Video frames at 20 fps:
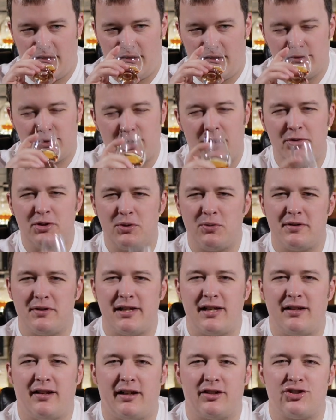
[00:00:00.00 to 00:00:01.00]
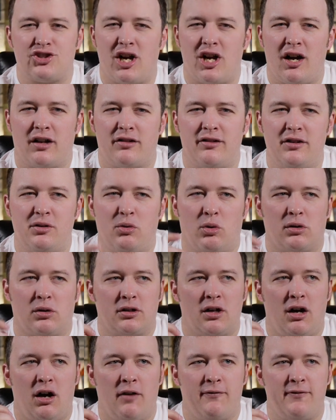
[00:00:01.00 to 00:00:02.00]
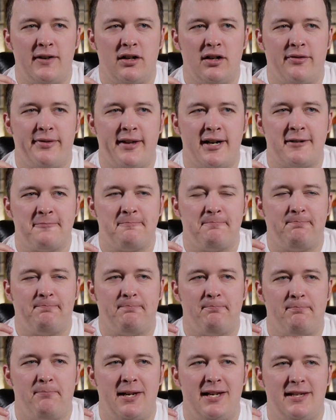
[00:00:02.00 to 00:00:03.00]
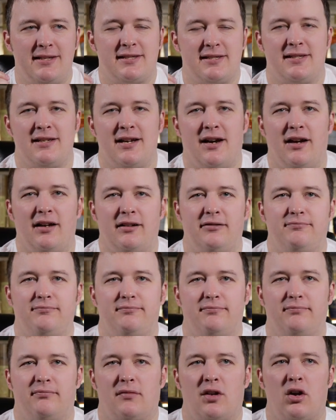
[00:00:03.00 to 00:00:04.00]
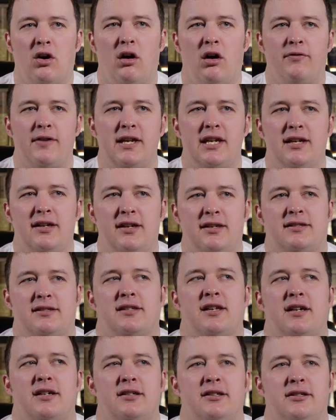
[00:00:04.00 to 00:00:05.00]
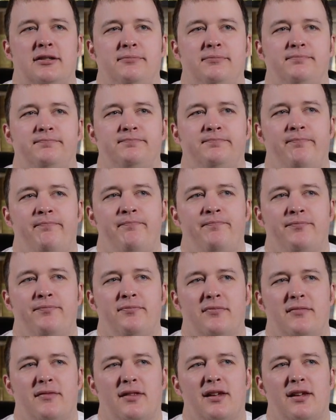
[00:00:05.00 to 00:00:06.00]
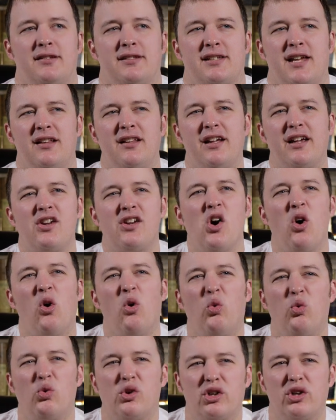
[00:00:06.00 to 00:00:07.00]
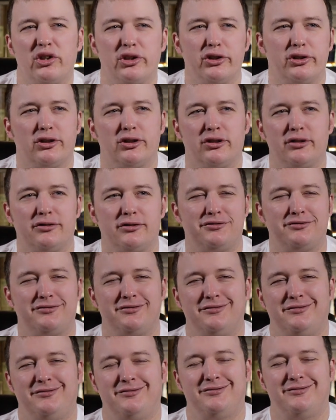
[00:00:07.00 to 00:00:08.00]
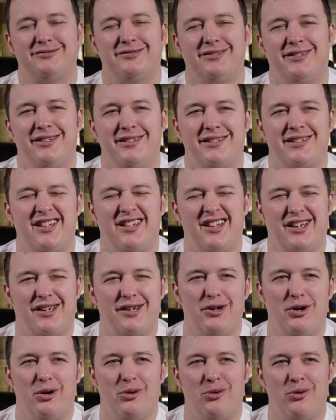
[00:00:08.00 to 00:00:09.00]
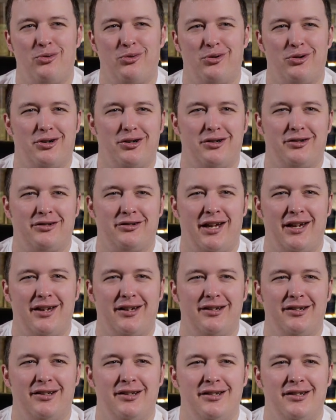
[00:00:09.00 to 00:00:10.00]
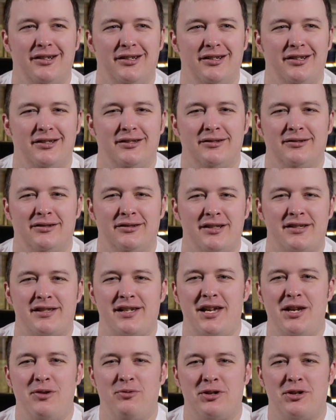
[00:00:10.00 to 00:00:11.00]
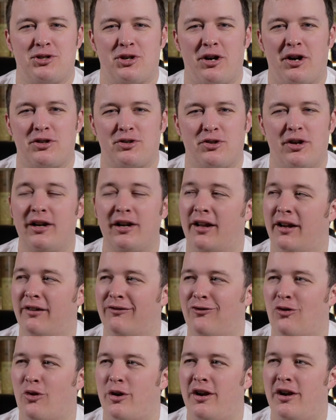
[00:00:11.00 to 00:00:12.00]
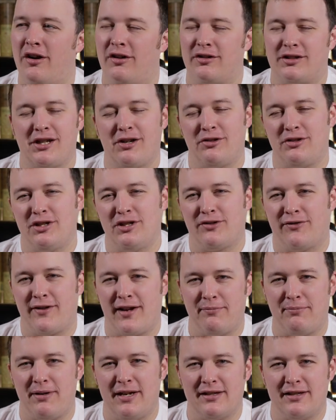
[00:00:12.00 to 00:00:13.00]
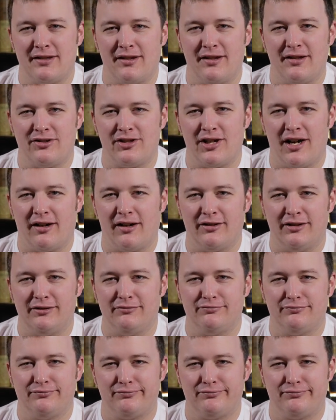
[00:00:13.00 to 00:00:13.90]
So I almost want to say like chocolate or coffee on there, but it's not coffee. It's kind of like an older, like, let's say you went trick-or-treating like 4 years ago and you just found a piece of the chocolate.